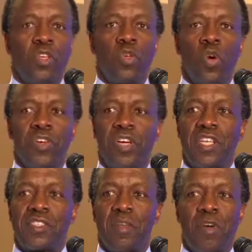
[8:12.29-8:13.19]
to
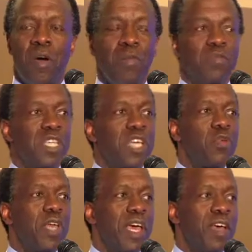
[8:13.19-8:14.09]
address the problems that
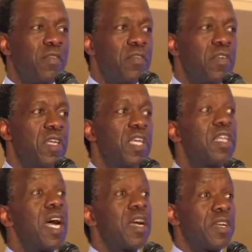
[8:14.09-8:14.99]
we have
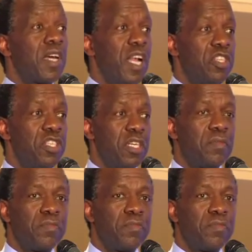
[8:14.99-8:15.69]
in agriculture,